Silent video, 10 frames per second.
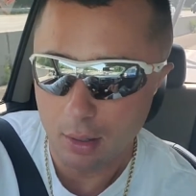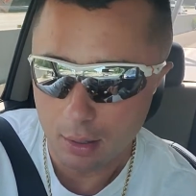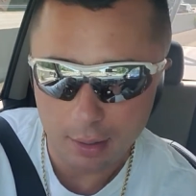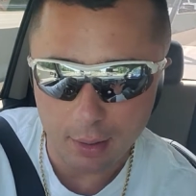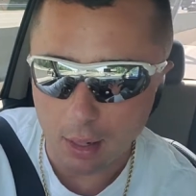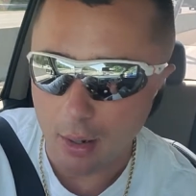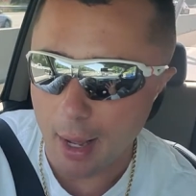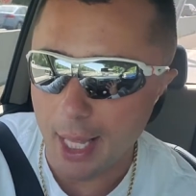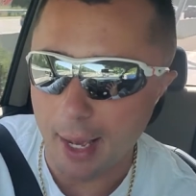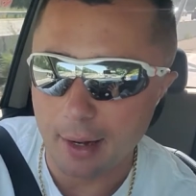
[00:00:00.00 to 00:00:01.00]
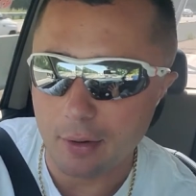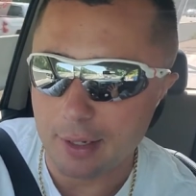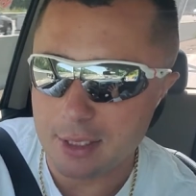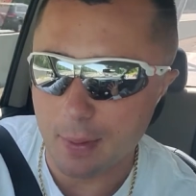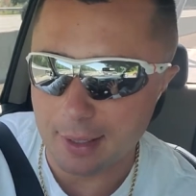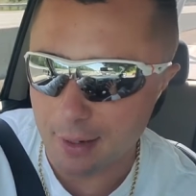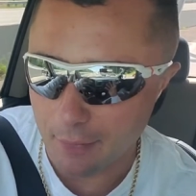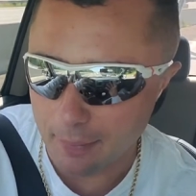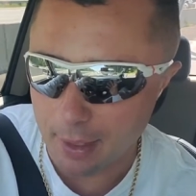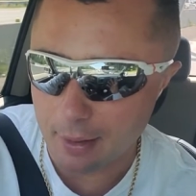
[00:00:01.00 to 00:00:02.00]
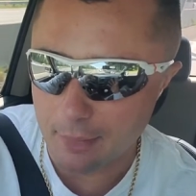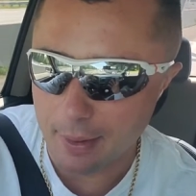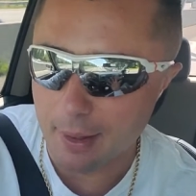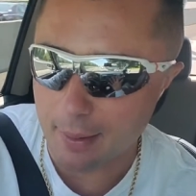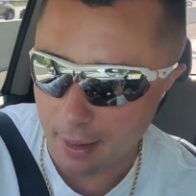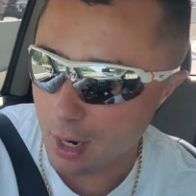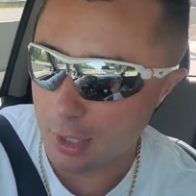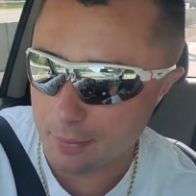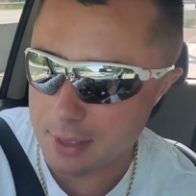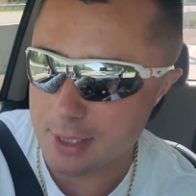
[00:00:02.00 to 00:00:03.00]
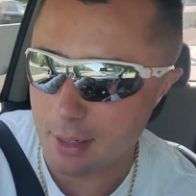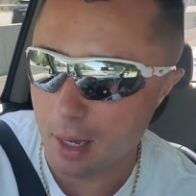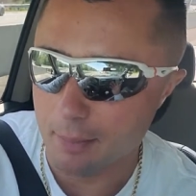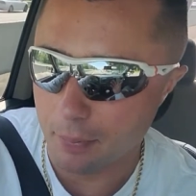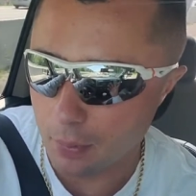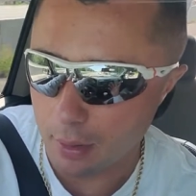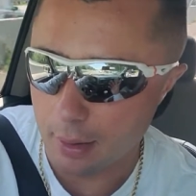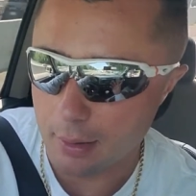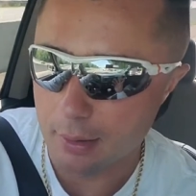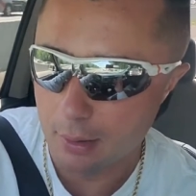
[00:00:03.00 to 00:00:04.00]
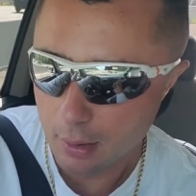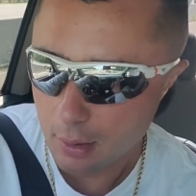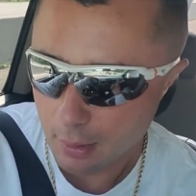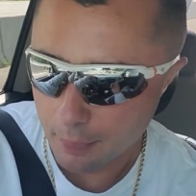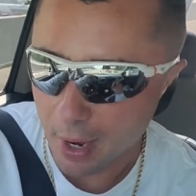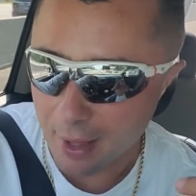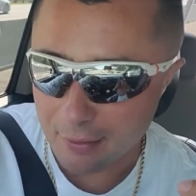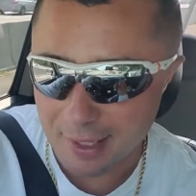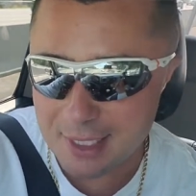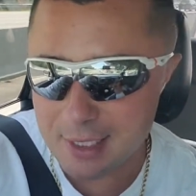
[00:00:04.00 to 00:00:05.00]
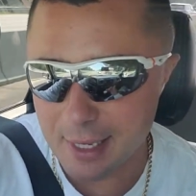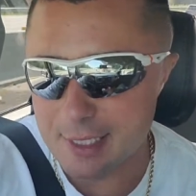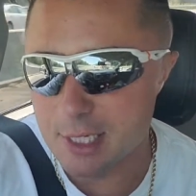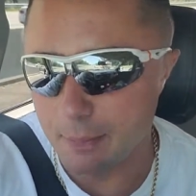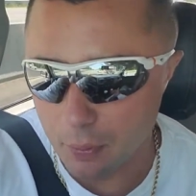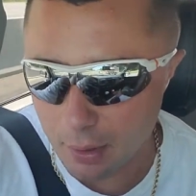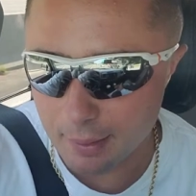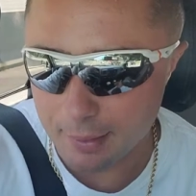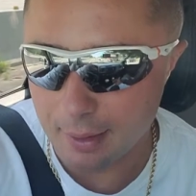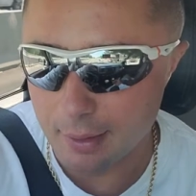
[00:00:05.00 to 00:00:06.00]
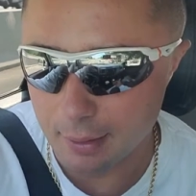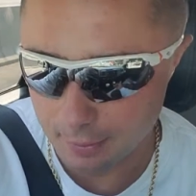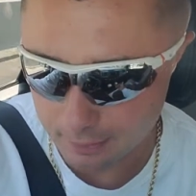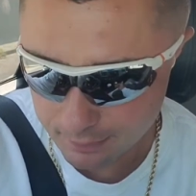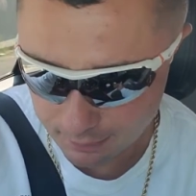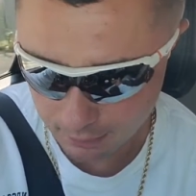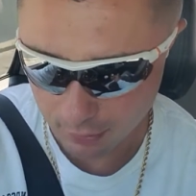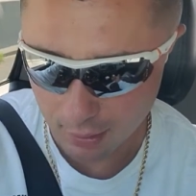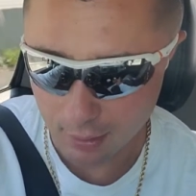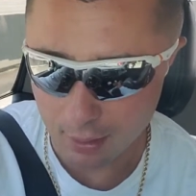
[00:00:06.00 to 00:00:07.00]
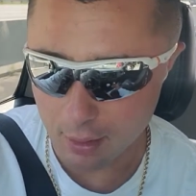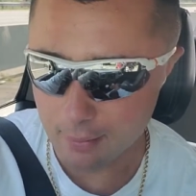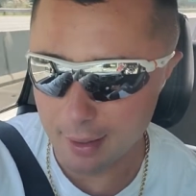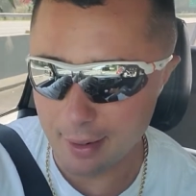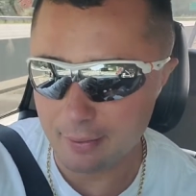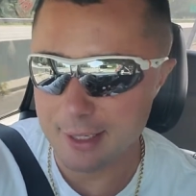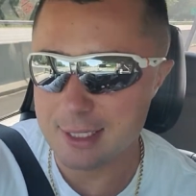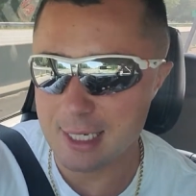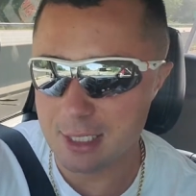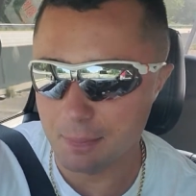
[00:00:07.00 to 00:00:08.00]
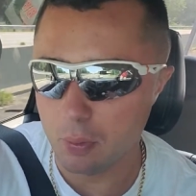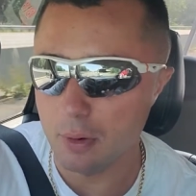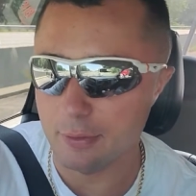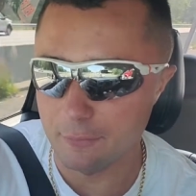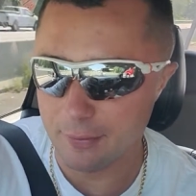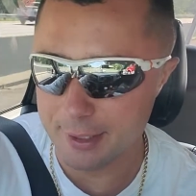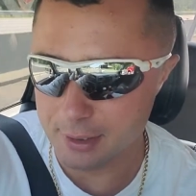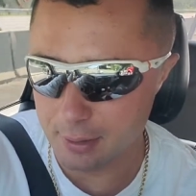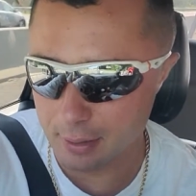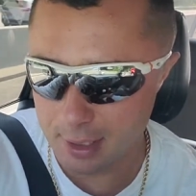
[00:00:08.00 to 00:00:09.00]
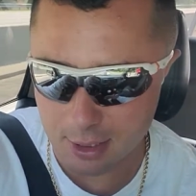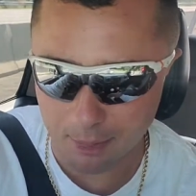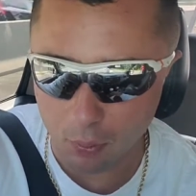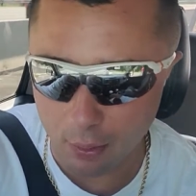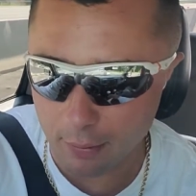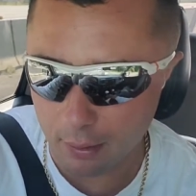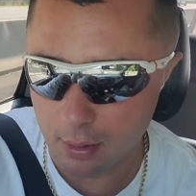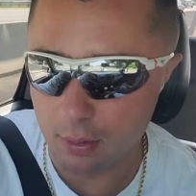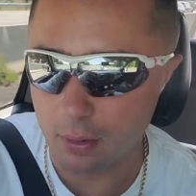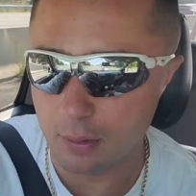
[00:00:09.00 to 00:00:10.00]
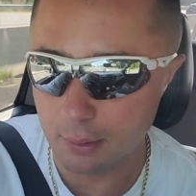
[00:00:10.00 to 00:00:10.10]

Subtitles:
you know, I don't expect everybody to be 100% on board, but at least they support me. You know what I mean? At least they support the vision, they support the goal,